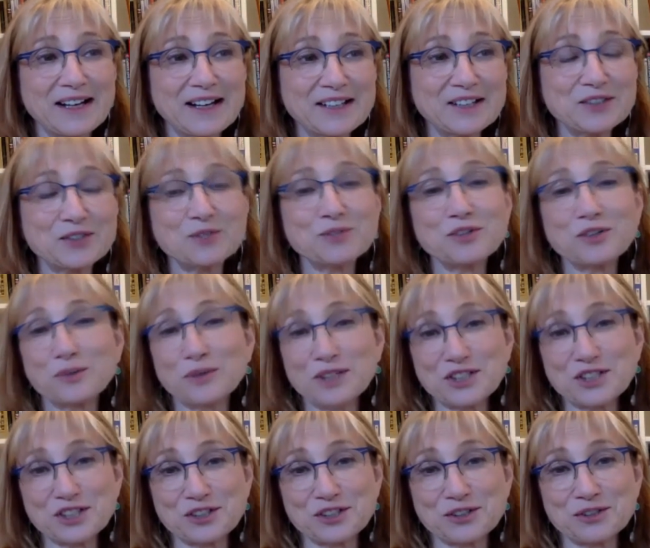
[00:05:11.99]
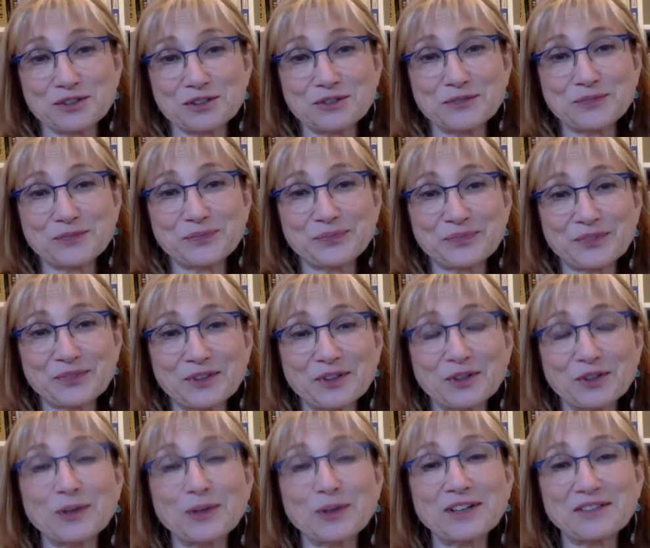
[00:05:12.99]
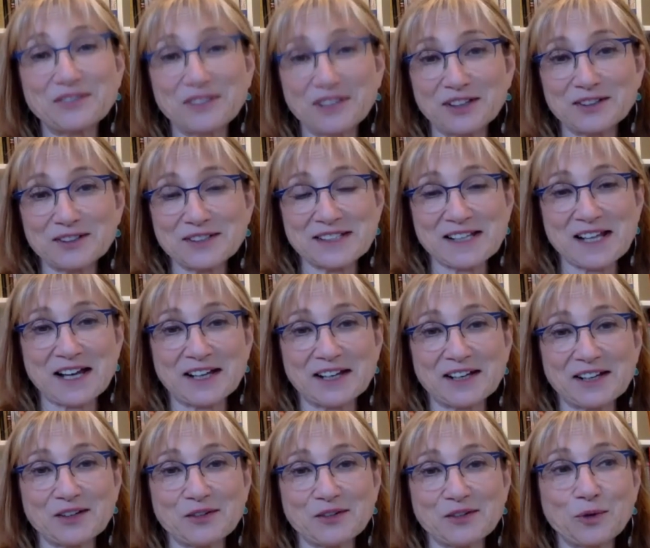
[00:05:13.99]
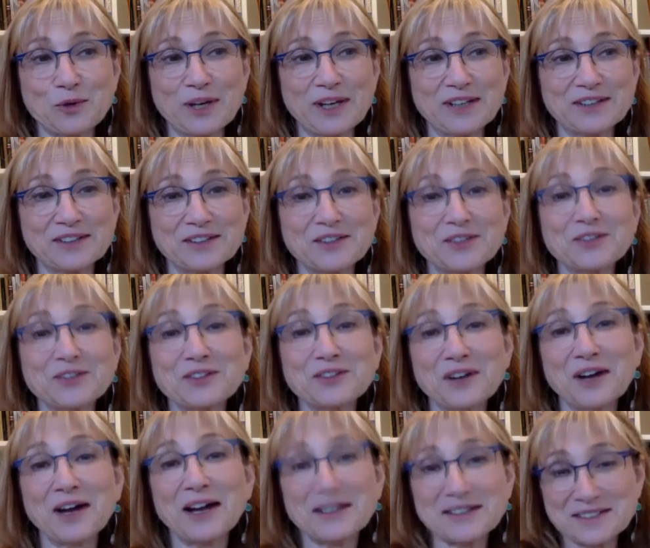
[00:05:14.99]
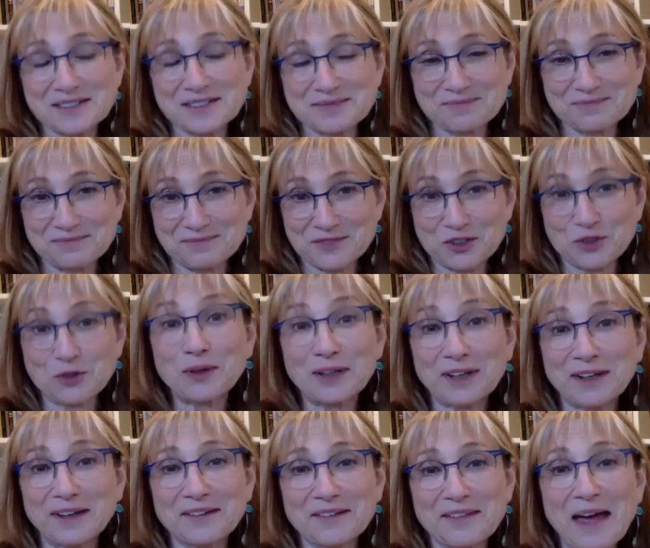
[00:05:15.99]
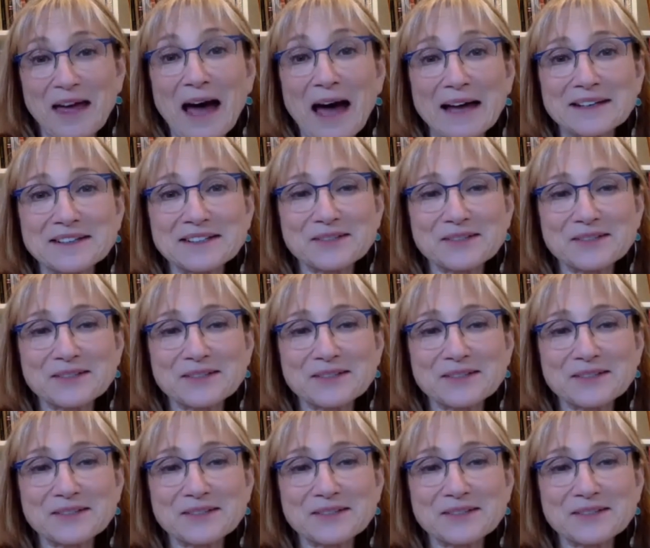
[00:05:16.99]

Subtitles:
you don't know what to do or what it feels like when you're not doing that.